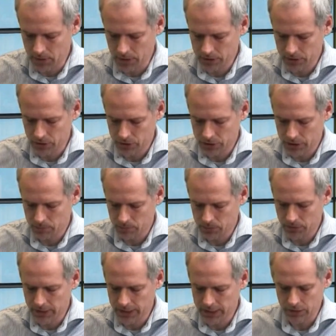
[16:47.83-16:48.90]
to keep
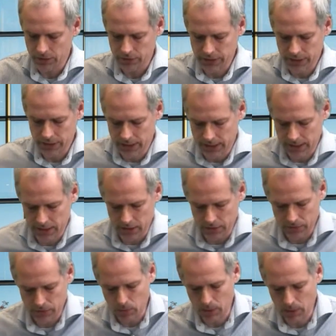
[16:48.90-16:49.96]
track of the
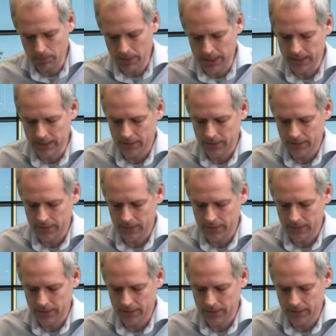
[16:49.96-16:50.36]
1 minute.